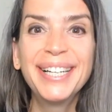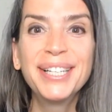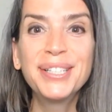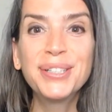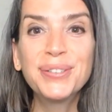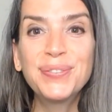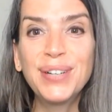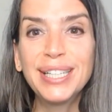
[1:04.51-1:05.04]

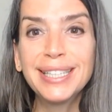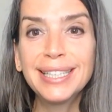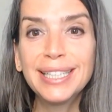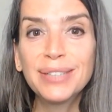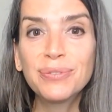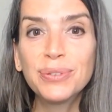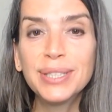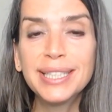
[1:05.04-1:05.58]
You'll find the
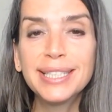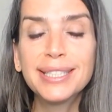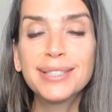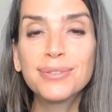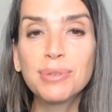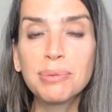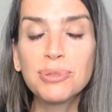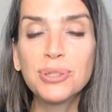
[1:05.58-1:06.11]
link for it in the
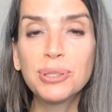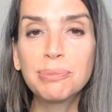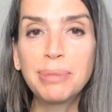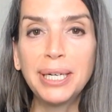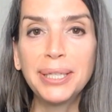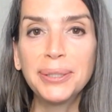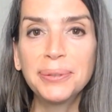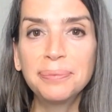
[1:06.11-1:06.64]
description or
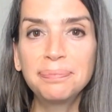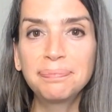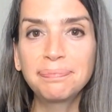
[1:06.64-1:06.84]
bio.